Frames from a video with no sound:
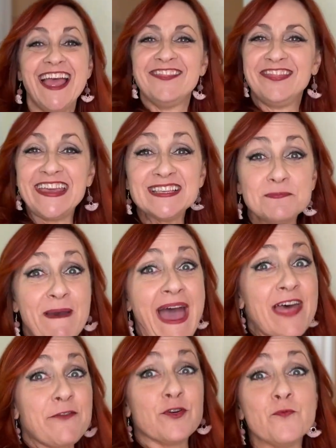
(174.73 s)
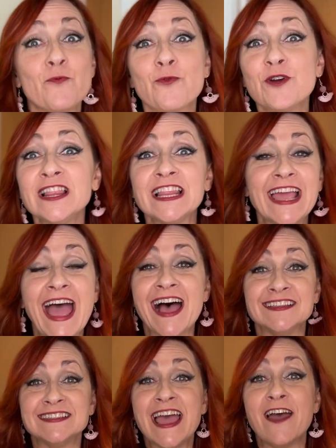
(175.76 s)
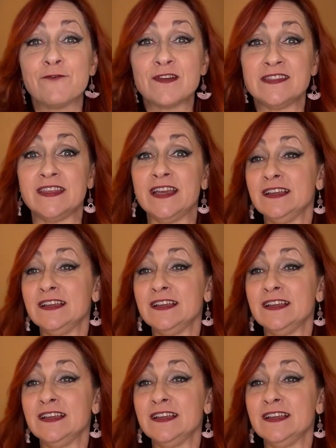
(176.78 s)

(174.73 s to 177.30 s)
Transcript: This bathroom really has everything.